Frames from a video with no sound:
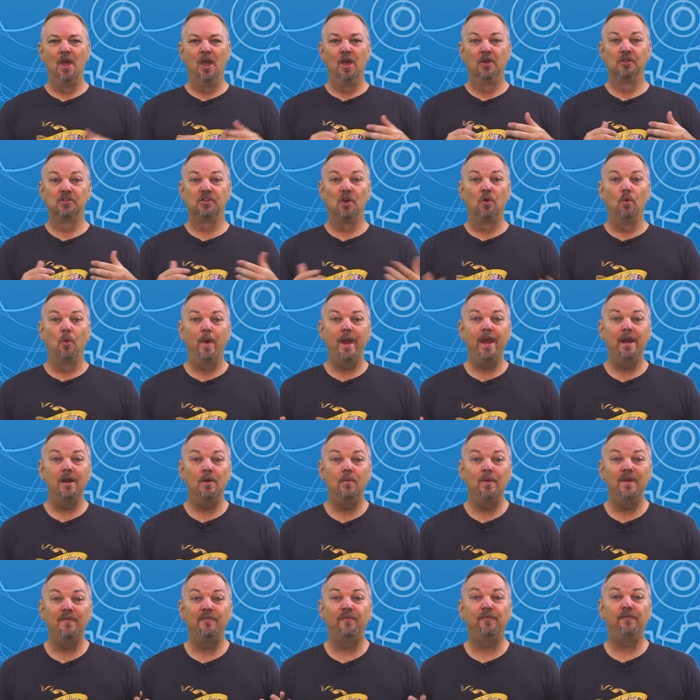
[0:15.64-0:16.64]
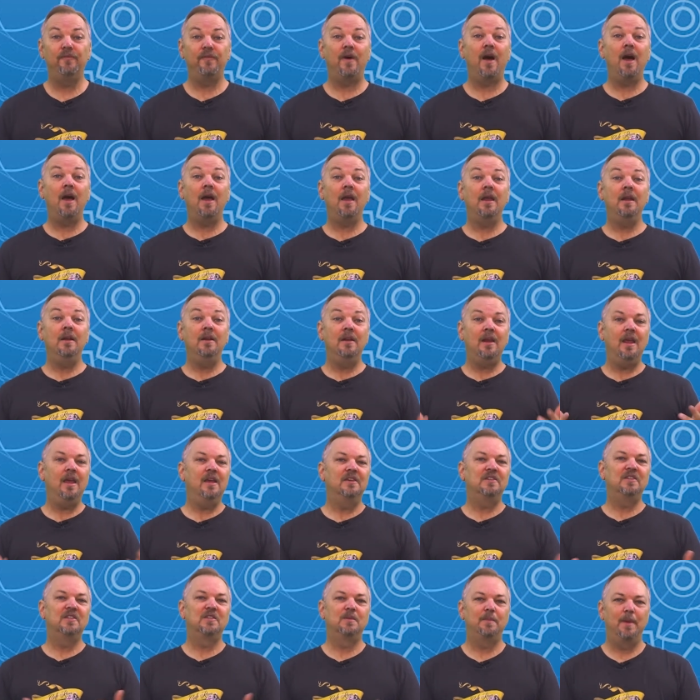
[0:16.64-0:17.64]
So where do we find
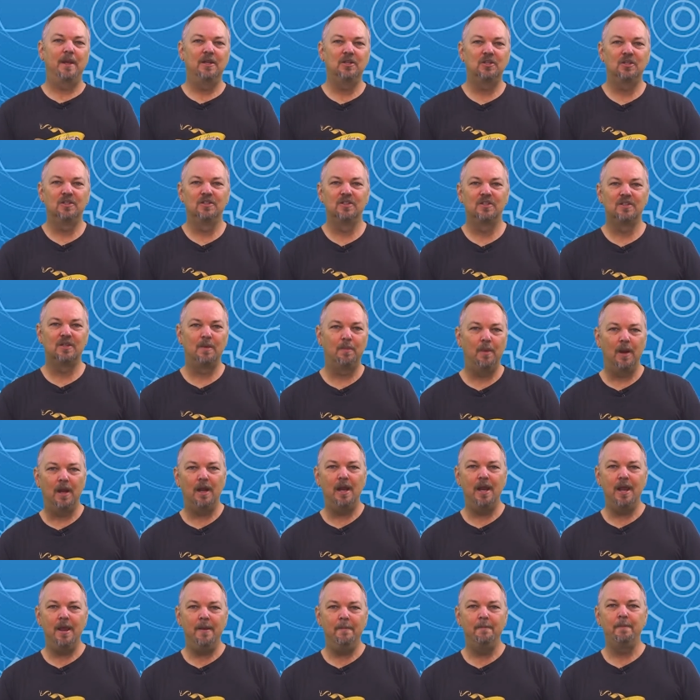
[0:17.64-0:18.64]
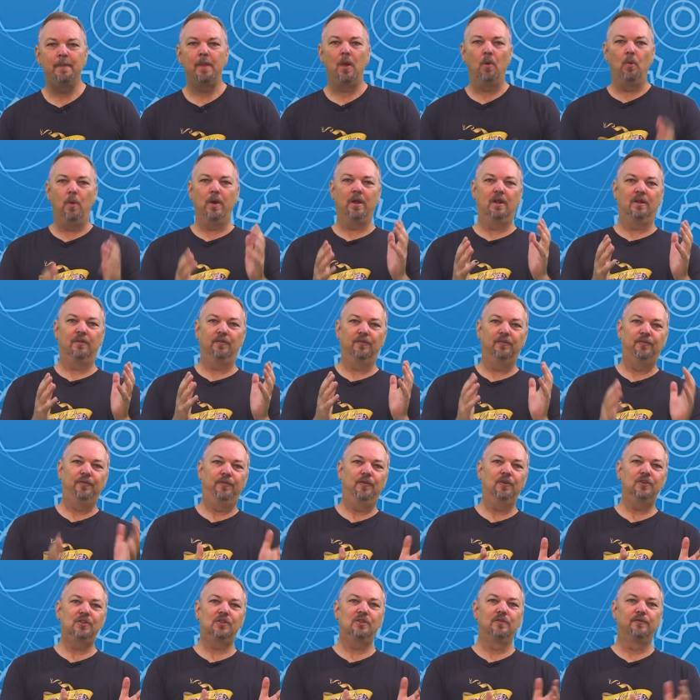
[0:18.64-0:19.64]
air suspensions typically? Well,
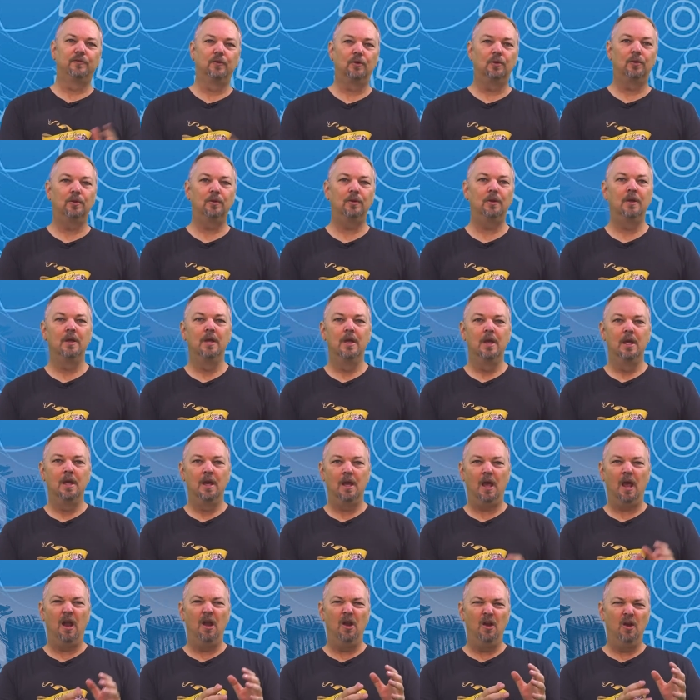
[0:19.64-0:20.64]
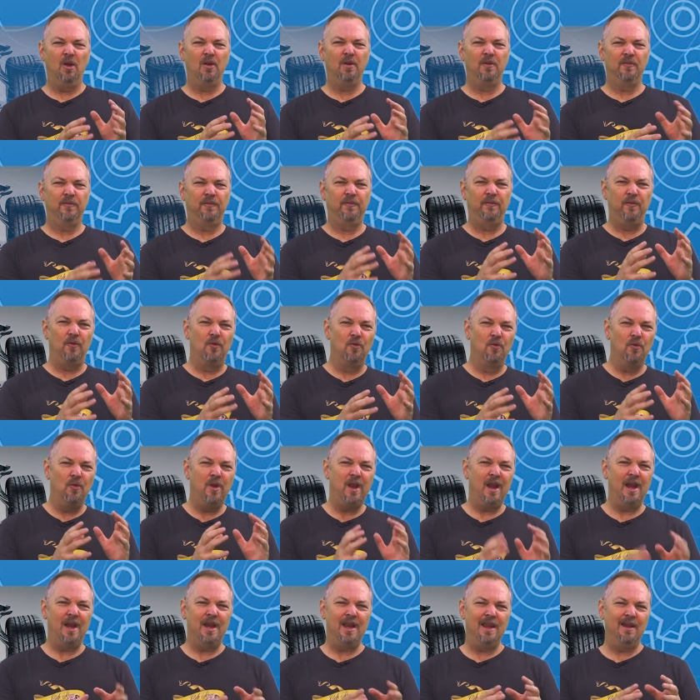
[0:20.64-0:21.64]
first of all, a lot of
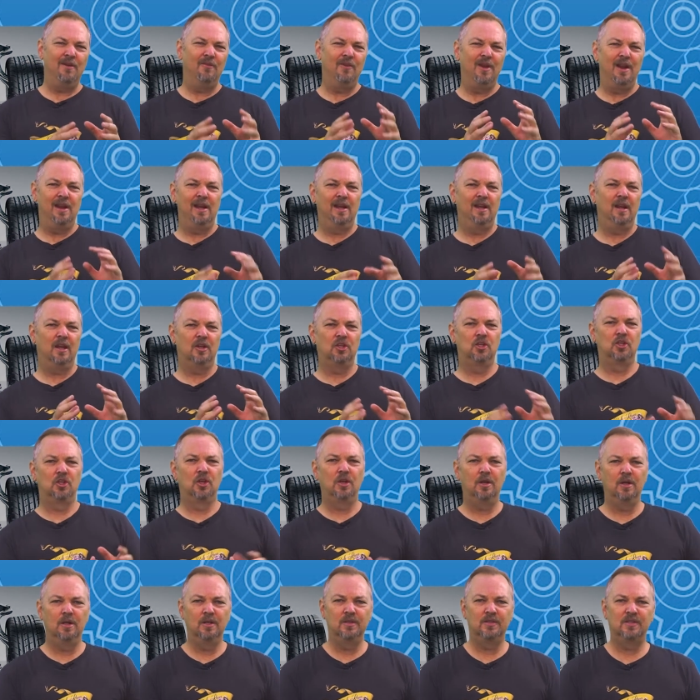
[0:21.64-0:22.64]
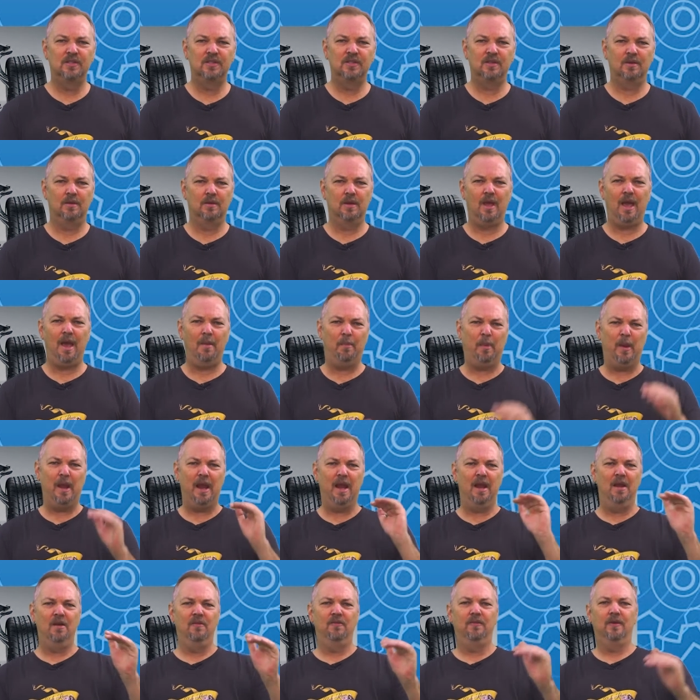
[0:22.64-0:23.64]
really luxurious upper
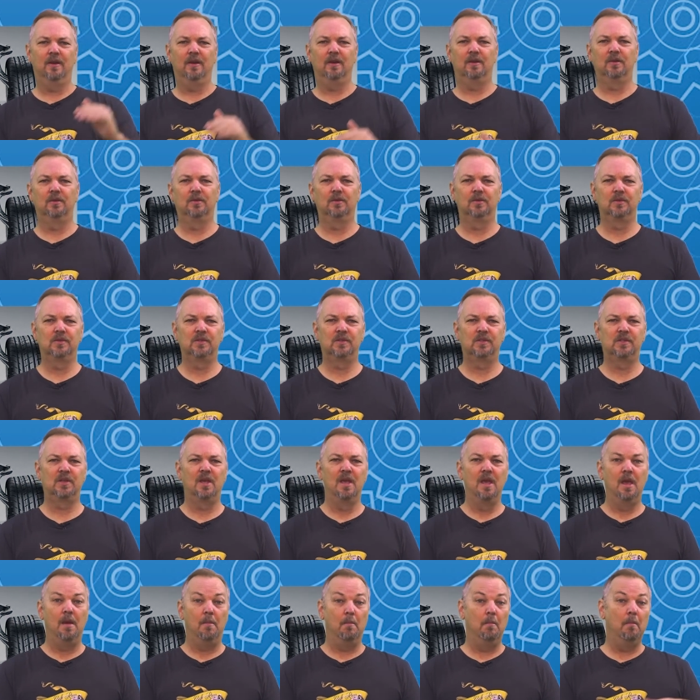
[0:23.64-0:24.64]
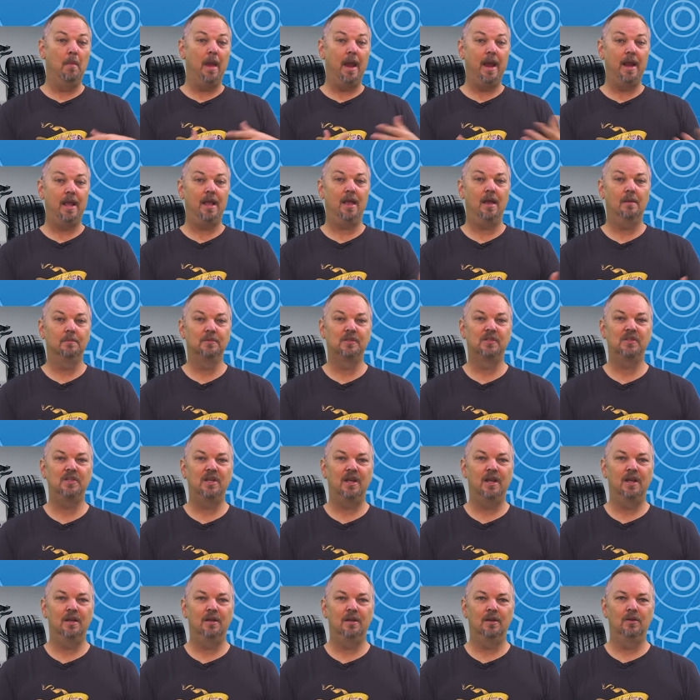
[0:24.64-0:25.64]
end vehicles may come
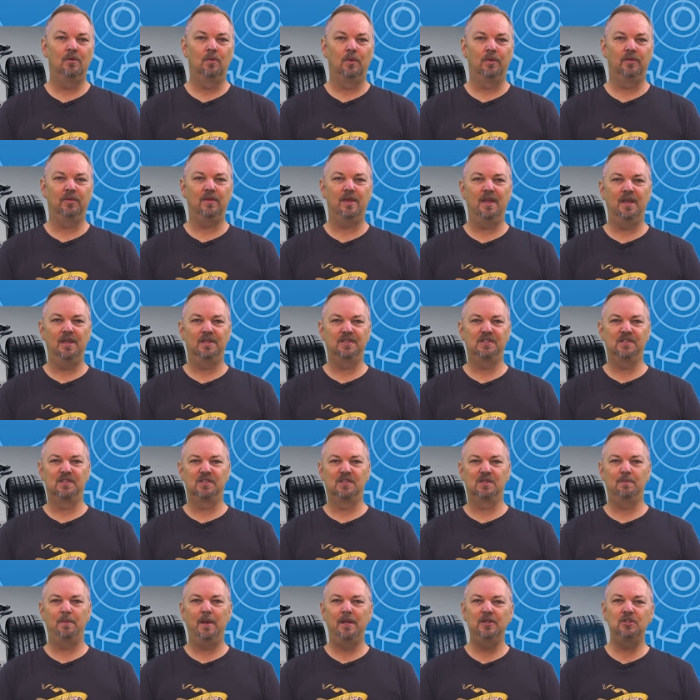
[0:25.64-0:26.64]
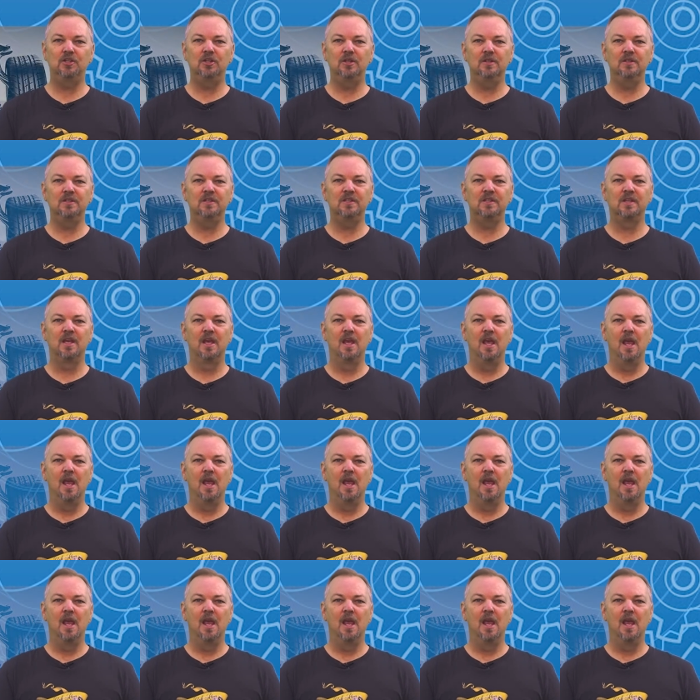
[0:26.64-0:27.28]
standard with air suspensions.